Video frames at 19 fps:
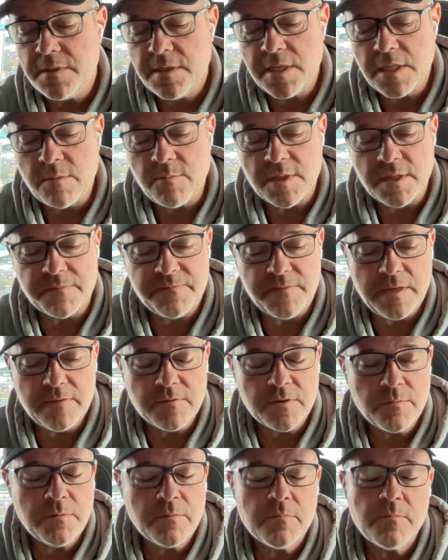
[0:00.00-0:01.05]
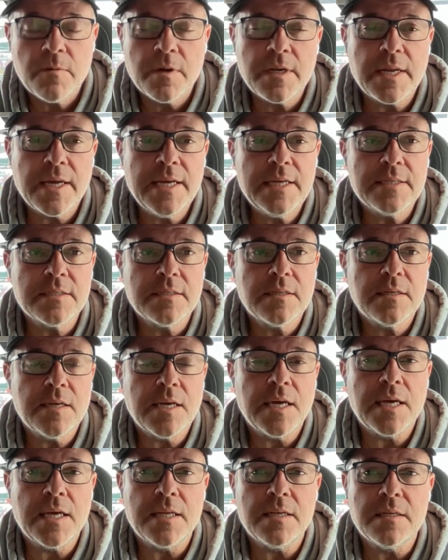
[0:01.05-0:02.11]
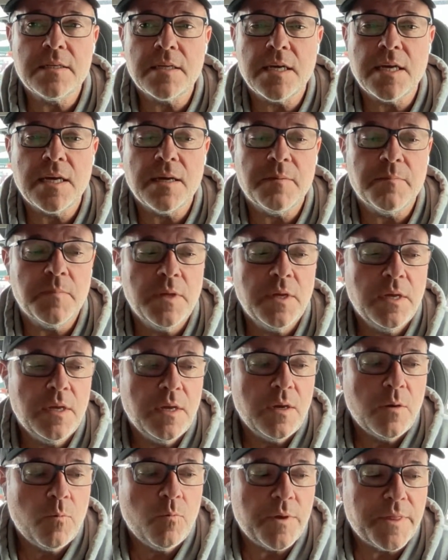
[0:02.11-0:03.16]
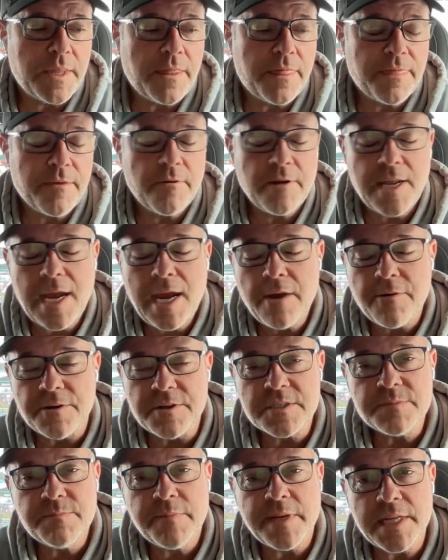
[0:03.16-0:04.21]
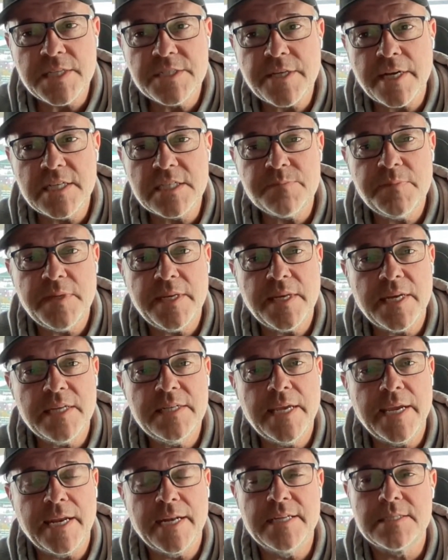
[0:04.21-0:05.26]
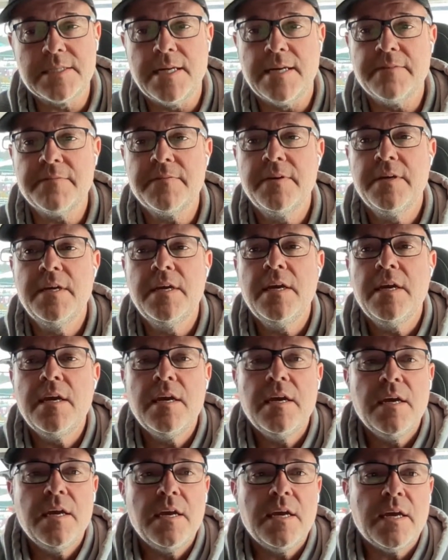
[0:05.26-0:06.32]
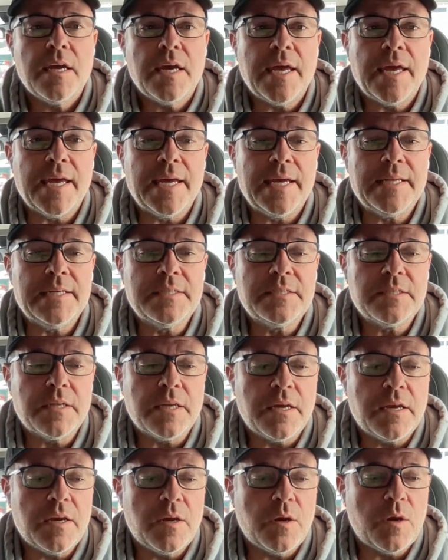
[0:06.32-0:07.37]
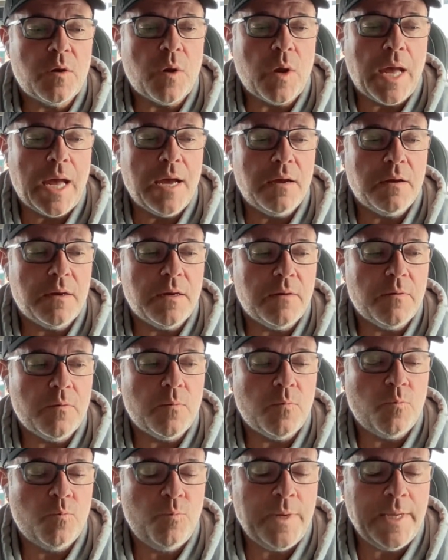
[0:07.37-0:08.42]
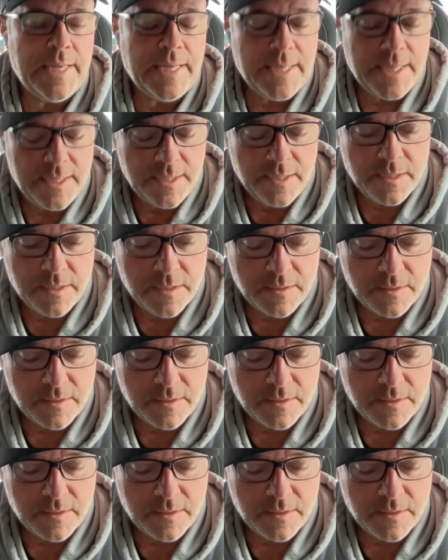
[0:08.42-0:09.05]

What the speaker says: ill with a fever one night, and within 30 hours, meningitis B had taken his life. And we